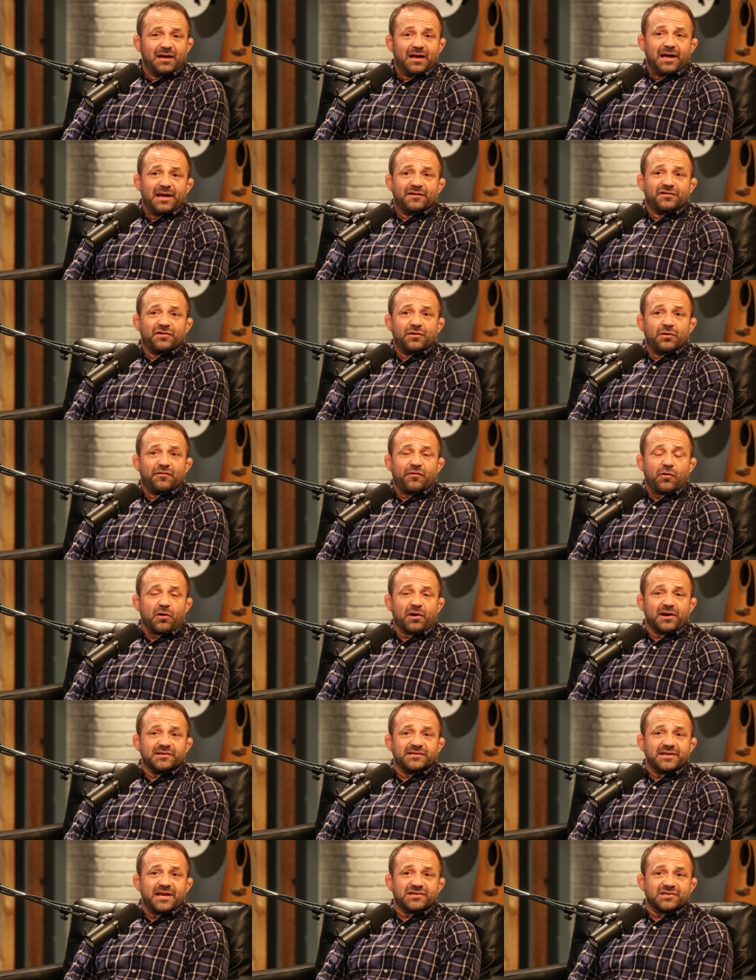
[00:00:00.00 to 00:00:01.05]
And so for
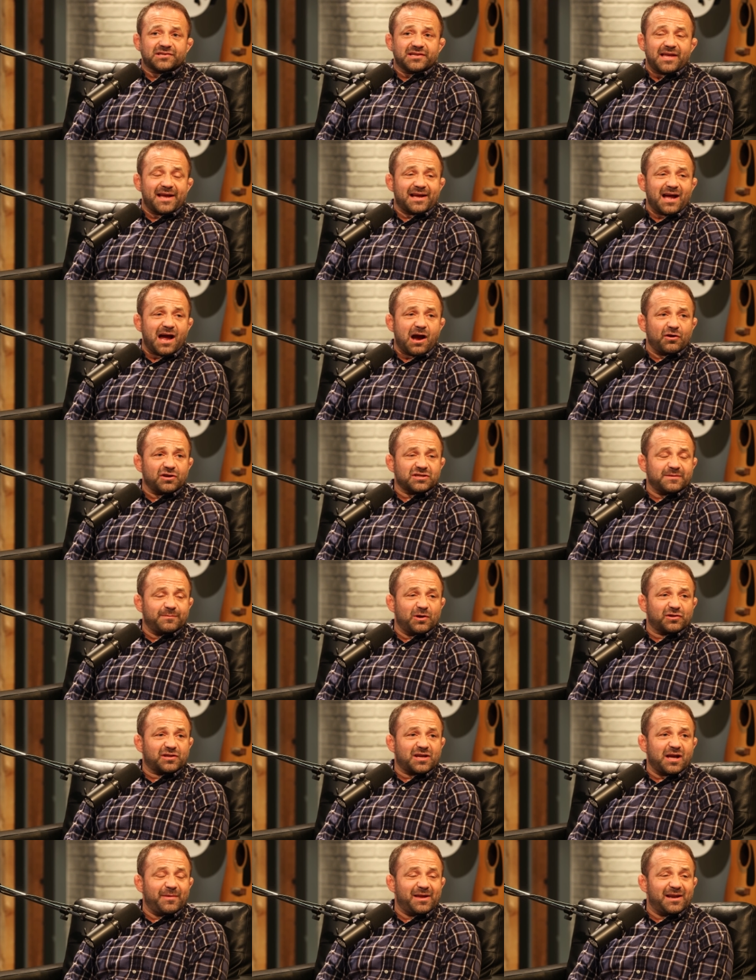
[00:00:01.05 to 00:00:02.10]
organizations like ours to be
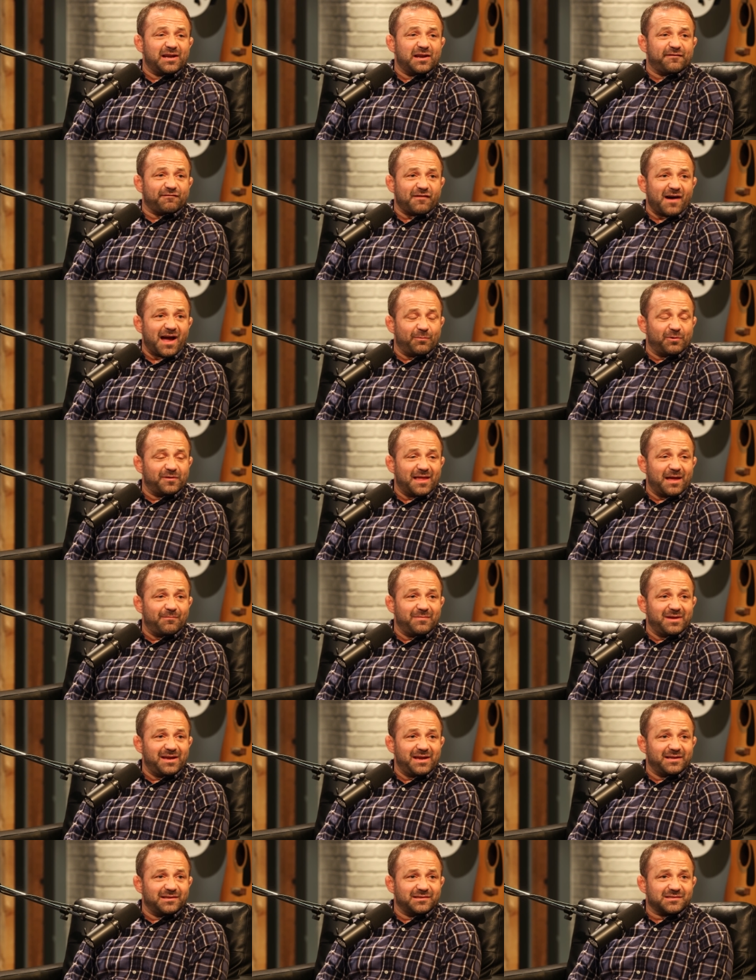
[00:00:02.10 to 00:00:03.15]
able to come in and define what that
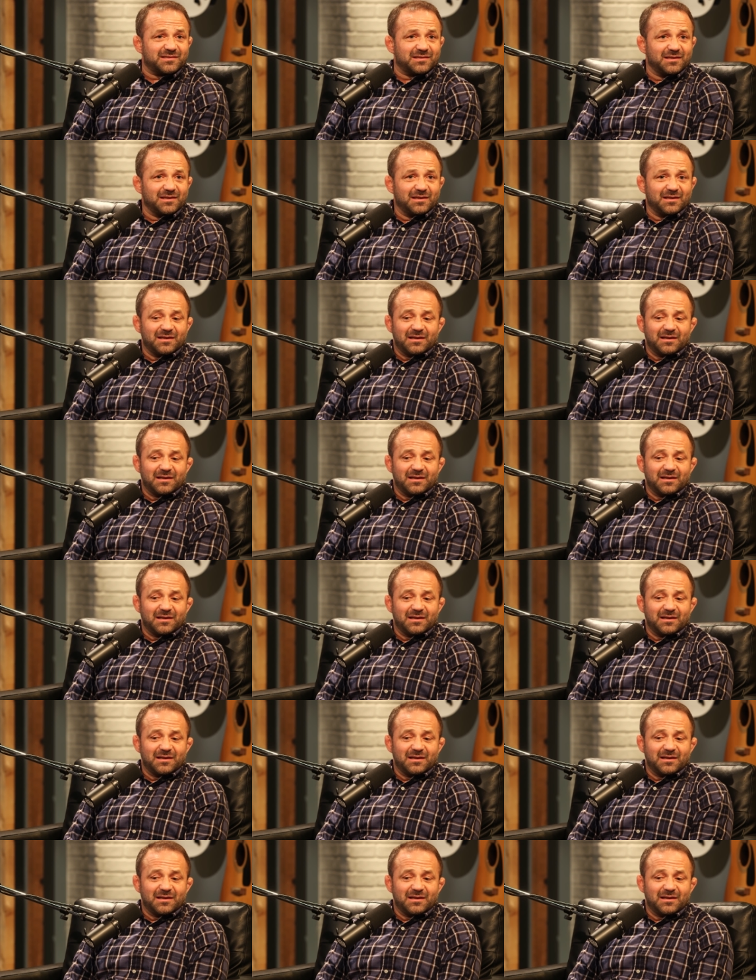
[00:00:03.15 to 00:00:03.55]
means,